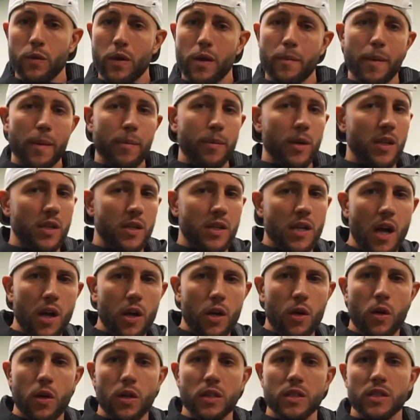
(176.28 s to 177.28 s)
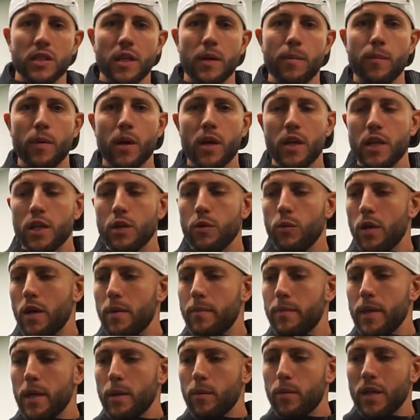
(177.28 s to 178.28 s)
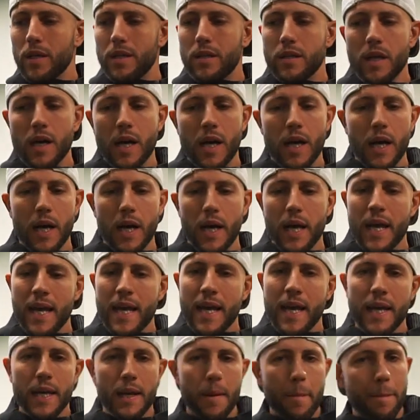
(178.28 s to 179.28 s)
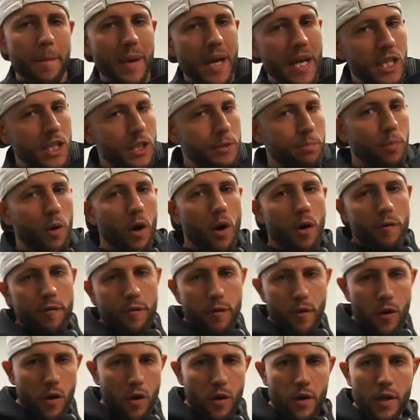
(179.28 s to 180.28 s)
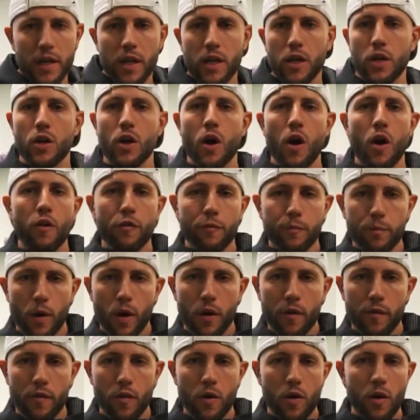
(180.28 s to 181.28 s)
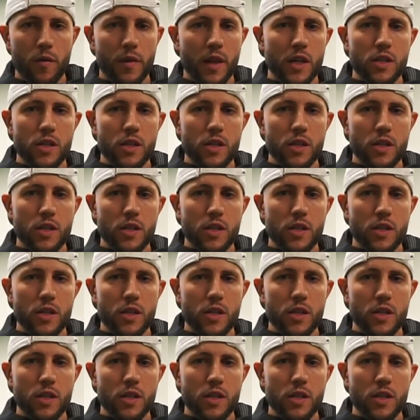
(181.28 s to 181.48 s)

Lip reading: You want to be able to dunk on somebody. You want to be able to hit a baseball far, hit a golf ball far.